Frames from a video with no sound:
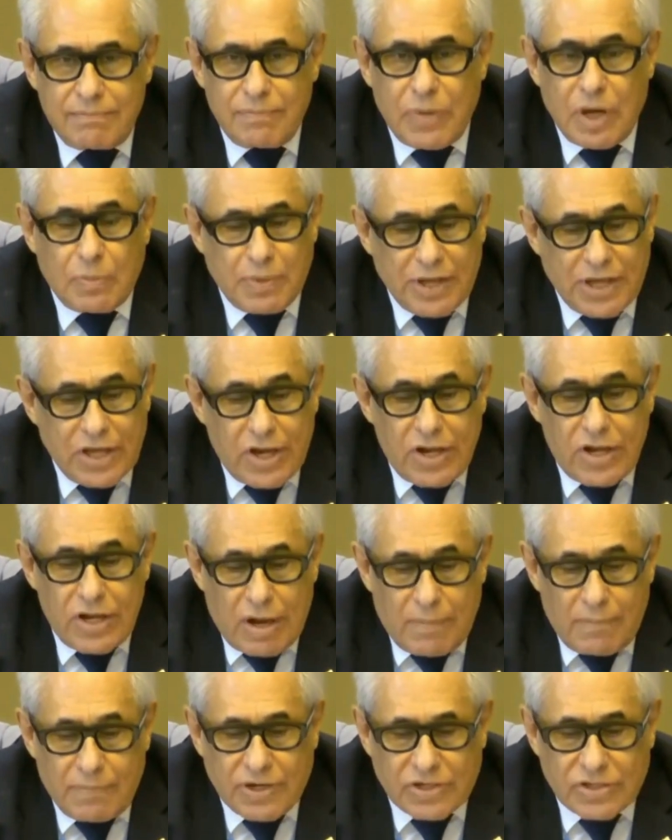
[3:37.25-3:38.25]
But
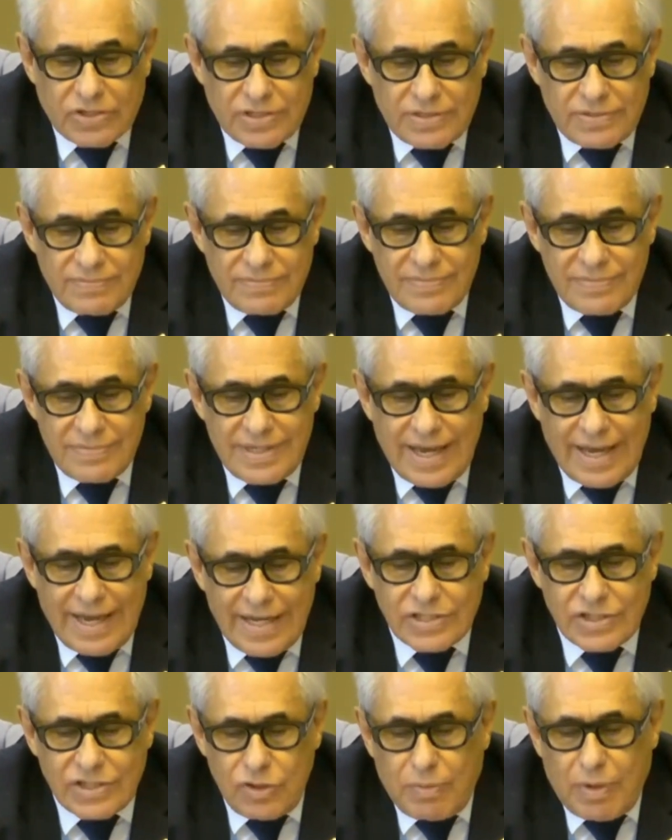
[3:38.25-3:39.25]
beyond numbers,
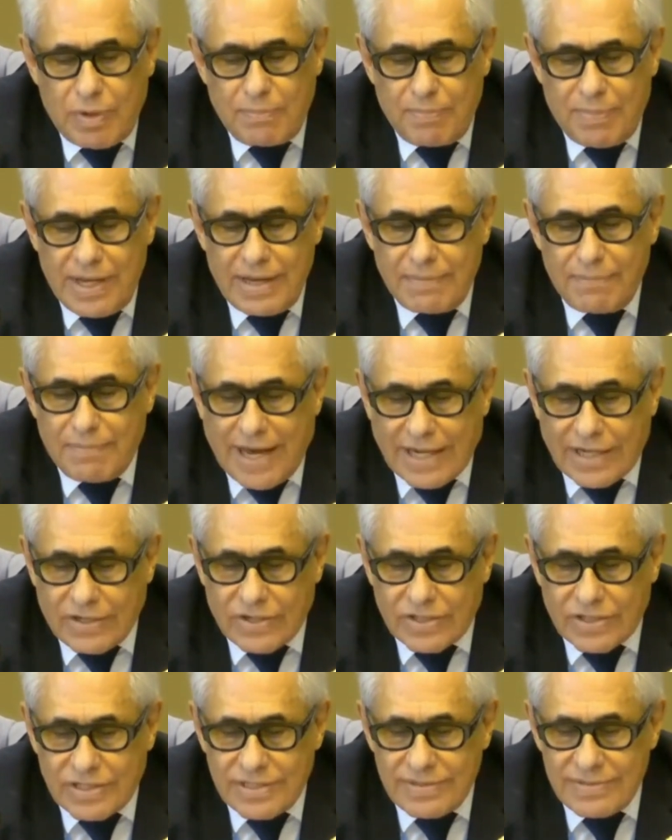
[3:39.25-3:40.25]
each human being
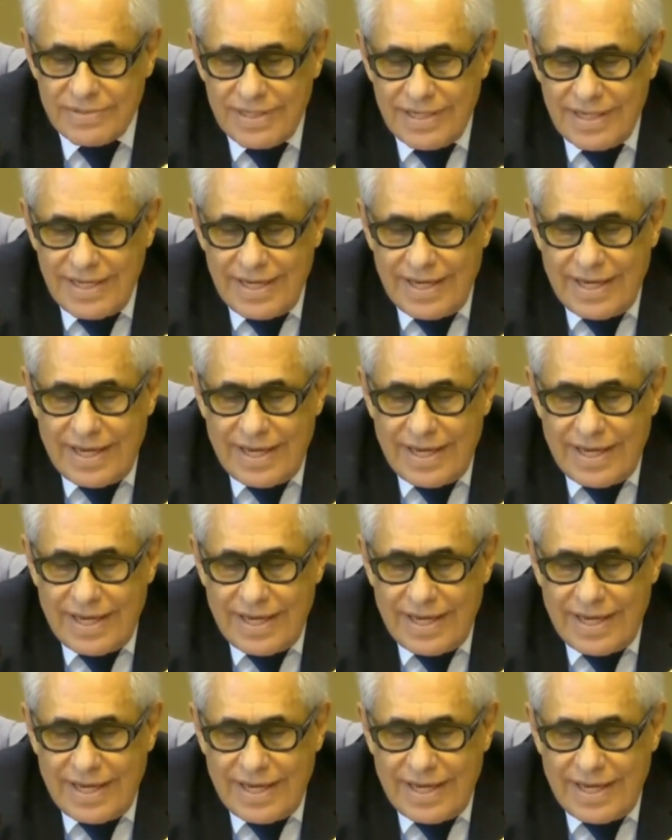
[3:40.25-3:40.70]
matters.